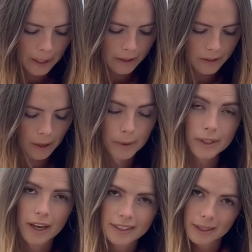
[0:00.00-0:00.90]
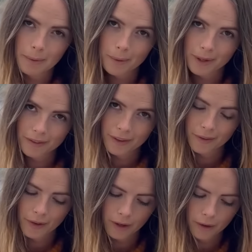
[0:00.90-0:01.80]
So I was contacted by one
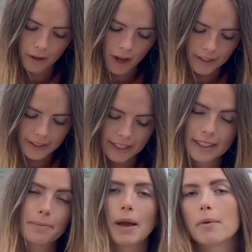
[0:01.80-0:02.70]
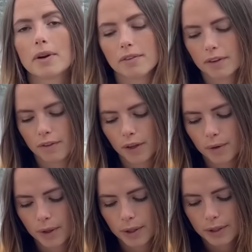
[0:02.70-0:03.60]
of the
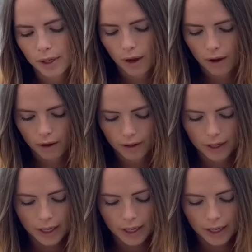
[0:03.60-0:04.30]
viewers on